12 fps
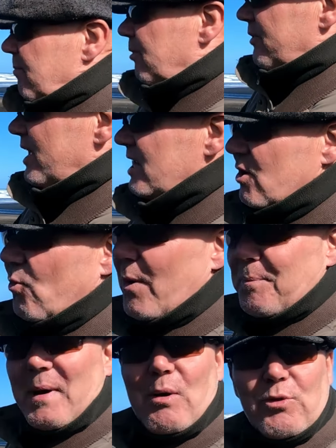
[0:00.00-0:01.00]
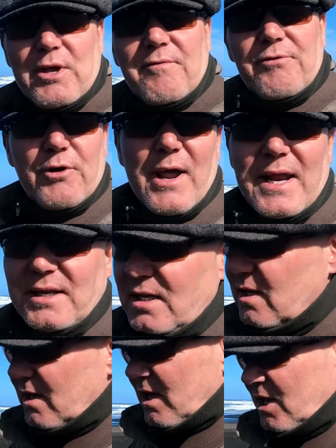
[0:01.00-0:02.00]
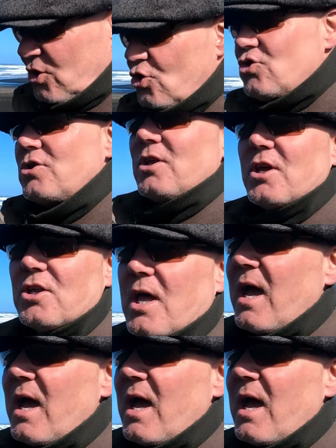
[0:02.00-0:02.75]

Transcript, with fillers: But then you whip out the infrared, and it just, you,